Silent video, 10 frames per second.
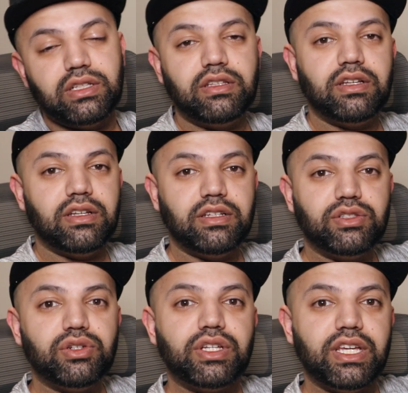that
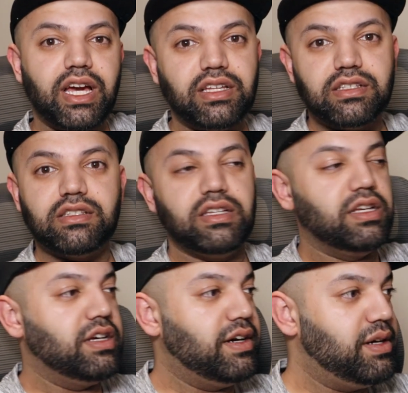Turkey has
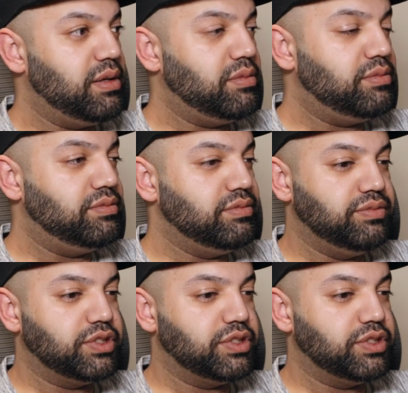some